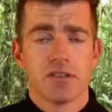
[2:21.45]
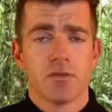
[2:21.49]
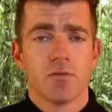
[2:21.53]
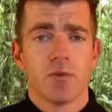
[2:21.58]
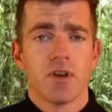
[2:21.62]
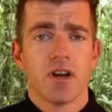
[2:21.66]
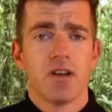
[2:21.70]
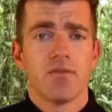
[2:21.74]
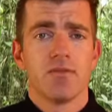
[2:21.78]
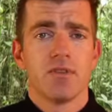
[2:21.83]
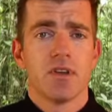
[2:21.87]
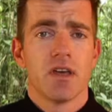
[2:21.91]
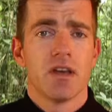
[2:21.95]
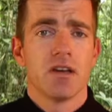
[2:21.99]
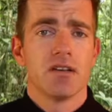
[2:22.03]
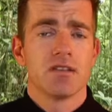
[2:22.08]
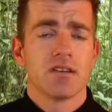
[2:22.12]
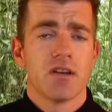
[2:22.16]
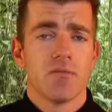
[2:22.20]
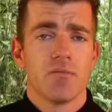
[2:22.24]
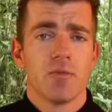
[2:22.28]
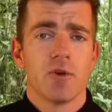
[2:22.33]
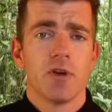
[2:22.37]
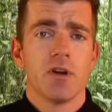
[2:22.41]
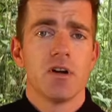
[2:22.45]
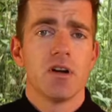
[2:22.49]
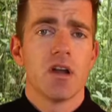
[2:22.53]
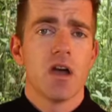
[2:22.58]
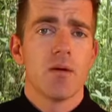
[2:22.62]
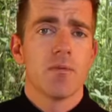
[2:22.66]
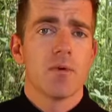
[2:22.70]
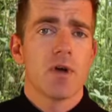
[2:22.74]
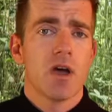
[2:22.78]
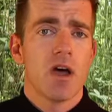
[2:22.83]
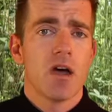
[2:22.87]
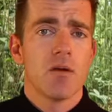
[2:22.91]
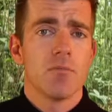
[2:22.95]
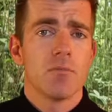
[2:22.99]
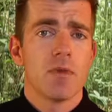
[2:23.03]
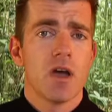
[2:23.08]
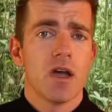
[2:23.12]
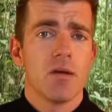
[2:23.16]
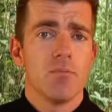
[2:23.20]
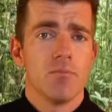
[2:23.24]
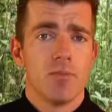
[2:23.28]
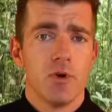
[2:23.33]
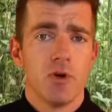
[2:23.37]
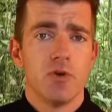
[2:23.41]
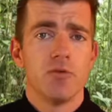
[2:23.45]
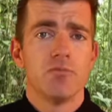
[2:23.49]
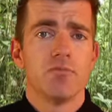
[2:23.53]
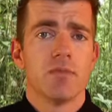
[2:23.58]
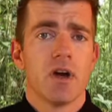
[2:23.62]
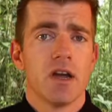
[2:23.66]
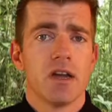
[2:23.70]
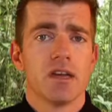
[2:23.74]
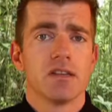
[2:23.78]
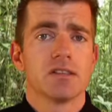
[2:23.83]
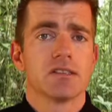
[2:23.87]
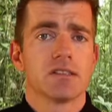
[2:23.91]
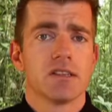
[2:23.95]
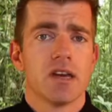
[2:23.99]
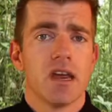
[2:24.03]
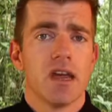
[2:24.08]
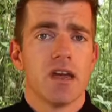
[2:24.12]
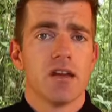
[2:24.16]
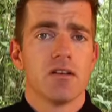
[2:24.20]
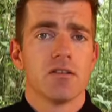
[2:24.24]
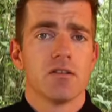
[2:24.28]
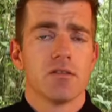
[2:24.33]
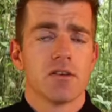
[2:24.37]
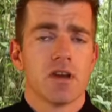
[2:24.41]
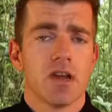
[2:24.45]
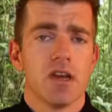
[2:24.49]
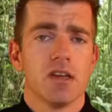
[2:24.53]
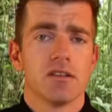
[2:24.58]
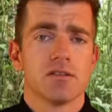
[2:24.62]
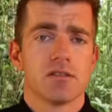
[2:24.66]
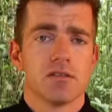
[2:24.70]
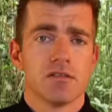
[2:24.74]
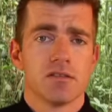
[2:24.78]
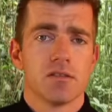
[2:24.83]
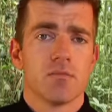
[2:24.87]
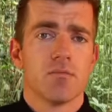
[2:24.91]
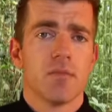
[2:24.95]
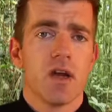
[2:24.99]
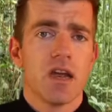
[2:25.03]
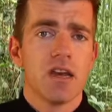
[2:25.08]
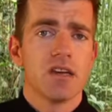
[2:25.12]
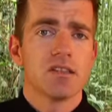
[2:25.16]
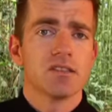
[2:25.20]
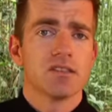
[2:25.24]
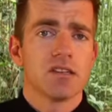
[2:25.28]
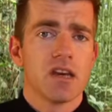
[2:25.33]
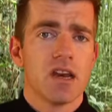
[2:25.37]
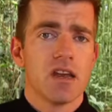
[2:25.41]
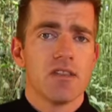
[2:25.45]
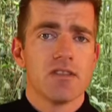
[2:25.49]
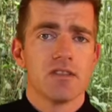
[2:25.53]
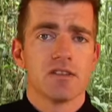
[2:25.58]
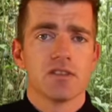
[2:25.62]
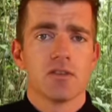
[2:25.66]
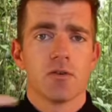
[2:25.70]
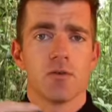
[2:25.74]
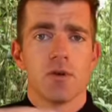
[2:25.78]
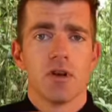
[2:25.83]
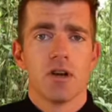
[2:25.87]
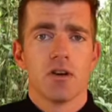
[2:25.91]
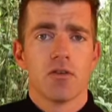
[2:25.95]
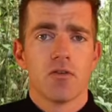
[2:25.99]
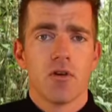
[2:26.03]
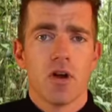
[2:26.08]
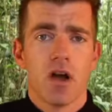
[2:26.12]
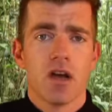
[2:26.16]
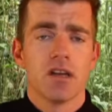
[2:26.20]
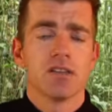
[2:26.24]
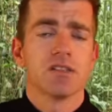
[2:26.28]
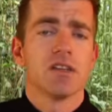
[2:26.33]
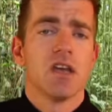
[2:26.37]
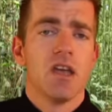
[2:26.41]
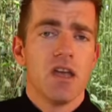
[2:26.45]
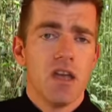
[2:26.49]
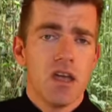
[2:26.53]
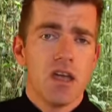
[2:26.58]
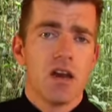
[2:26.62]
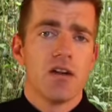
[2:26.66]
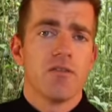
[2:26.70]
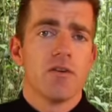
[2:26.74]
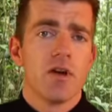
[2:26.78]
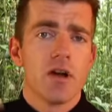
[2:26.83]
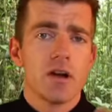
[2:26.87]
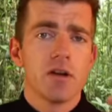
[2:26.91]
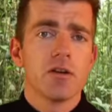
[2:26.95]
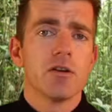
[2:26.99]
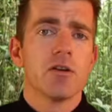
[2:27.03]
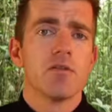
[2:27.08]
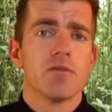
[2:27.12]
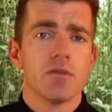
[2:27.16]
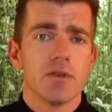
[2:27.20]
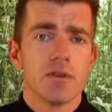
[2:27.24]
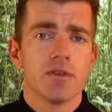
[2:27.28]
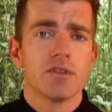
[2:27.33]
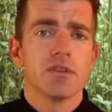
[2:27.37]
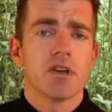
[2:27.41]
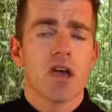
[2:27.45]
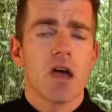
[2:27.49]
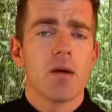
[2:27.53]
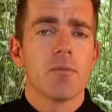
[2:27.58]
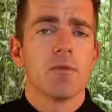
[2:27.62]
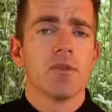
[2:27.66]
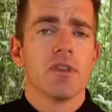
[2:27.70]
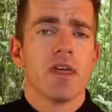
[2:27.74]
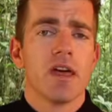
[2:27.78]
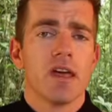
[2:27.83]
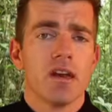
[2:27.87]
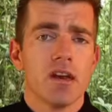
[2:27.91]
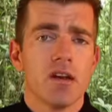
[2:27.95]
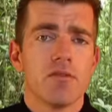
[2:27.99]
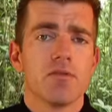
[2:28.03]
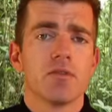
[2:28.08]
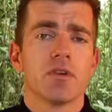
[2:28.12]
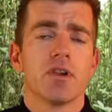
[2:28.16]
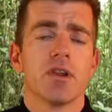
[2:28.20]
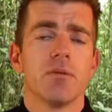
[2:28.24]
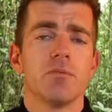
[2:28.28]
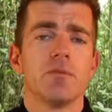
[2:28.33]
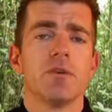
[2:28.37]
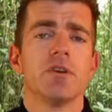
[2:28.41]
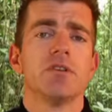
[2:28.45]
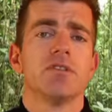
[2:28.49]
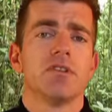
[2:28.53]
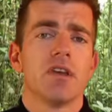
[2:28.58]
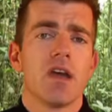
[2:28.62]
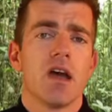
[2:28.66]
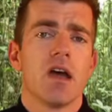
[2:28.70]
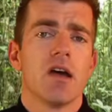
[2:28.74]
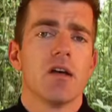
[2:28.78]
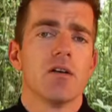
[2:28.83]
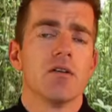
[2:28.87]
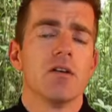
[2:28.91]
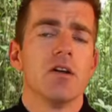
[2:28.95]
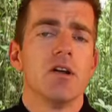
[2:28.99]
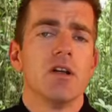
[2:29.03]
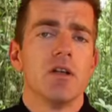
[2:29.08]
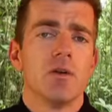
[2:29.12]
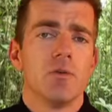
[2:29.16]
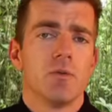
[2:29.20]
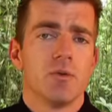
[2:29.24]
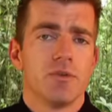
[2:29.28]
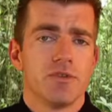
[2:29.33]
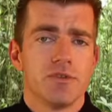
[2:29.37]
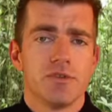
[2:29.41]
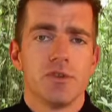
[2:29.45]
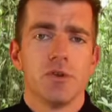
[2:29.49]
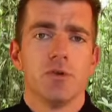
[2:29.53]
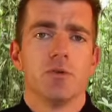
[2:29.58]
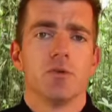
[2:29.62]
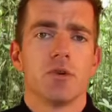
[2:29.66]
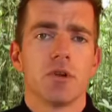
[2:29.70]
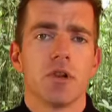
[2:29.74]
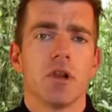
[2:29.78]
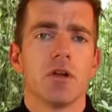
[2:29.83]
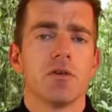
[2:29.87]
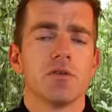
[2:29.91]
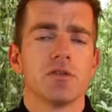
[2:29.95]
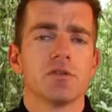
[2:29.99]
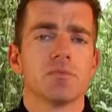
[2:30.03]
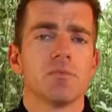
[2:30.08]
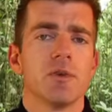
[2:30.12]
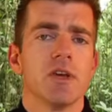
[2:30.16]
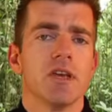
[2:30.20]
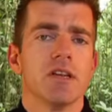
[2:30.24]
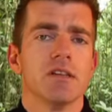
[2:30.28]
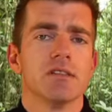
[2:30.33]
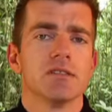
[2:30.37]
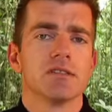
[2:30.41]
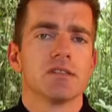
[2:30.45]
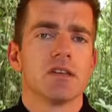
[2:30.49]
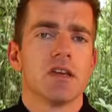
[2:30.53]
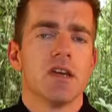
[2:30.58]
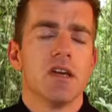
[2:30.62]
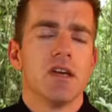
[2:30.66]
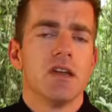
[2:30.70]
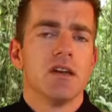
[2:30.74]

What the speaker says: And what I've done is I put it up on my boom mic stand, okay? So there's a mic stand that's going across, and I've hung it over the top of that, and I've clipped it down with 2 clothespins.